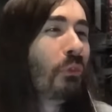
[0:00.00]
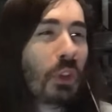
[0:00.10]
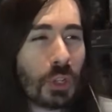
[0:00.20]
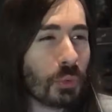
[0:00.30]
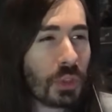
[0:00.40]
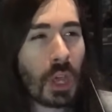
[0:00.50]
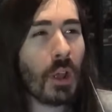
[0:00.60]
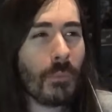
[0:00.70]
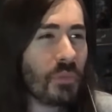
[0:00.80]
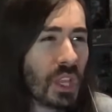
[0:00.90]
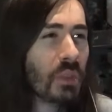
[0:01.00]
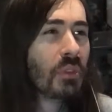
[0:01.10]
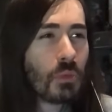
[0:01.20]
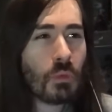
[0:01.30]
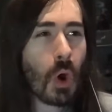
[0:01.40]
filled with
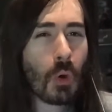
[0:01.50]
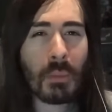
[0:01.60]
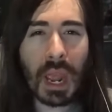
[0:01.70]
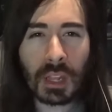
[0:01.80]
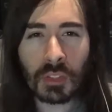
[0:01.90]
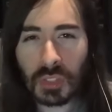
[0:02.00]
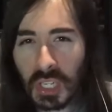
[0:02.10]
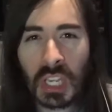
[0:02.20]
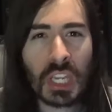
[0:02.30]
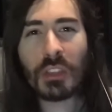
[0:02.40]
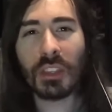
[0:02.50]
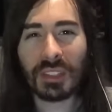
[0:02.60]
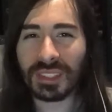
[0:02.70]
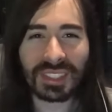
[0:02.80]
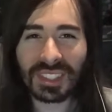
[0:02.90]
romanced
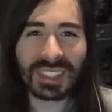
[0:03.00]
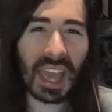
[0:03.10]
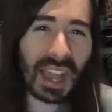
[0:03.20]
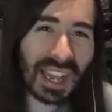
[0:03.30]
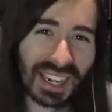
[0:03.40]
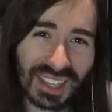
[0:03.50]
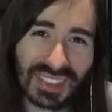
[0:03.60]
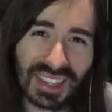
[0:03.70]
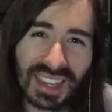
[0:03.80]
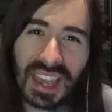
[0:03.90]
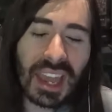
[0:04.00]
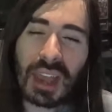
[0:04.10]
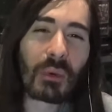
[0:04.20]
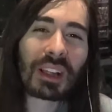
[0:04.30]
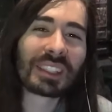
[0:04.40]
heathens, that kind of thing.
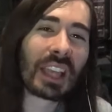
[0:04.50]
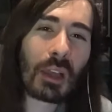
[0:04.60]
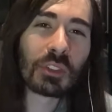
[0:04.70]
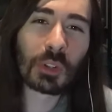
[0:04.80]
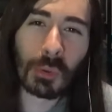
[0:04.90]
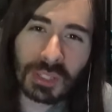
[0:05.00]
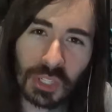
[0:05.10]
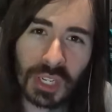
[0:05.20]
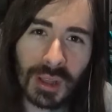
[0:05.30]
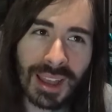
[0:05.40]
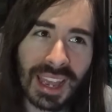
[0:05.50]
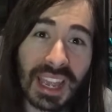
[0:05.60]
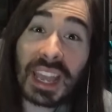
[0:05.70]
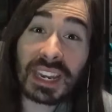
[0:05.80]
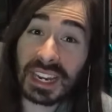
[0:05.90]
And while it sounds cringy,
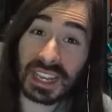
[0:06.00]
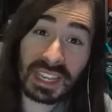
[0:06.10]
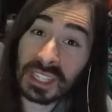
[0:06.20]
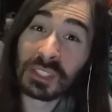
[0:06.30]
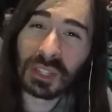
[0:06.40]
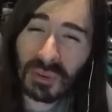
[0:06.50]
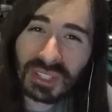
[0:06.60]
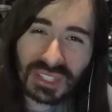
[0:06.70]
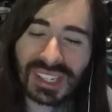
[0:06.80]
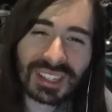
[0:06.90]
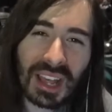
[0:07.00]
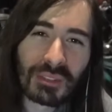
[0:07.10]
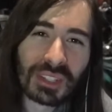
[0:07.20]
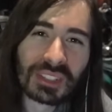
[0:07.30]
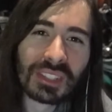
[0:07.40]
and it is cringy in a lot
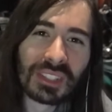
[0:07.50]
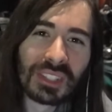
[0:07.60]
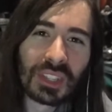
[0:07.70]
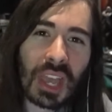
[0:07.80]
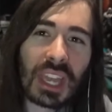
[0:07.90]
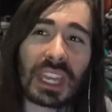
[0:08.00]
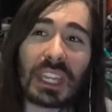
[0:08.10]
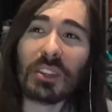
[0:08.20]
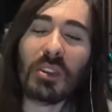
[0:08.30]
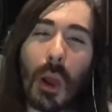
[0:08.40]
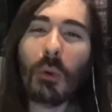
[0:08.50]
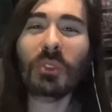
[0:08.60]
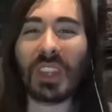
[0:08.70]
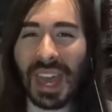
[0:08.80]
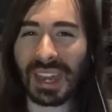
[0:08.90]
of instances, it
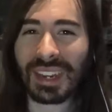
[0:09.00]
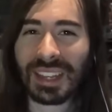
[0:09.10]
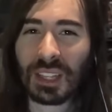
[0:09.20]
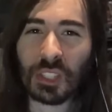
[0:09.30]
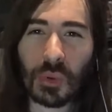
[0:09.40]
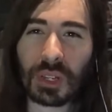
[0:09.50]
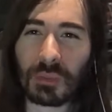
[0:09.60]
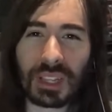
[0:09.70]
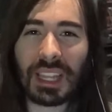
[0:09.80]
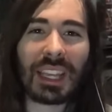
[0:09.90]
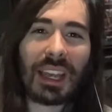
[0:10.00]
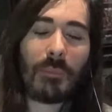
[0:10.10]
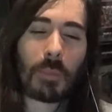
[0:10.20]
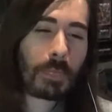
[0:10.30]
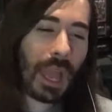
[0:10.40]
knows that. So
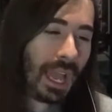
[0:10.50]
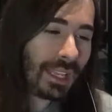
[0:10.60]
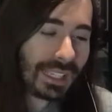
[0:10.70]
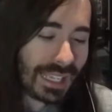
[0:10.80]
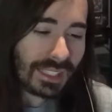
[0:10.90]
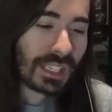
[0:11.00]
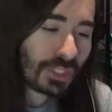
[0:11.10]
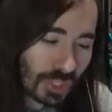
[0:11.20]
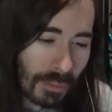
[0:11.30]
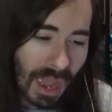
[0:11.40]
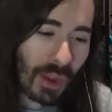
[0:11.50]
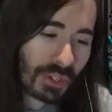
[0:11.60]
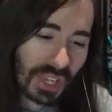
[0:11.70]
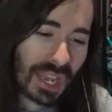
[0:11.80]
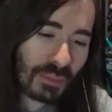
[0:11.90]
it somehow
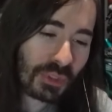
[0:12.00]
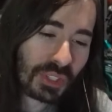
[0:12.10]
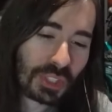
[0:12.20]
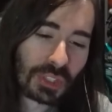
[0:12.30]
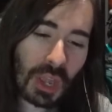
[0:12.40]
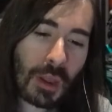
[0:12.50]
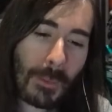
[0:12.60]
is able to just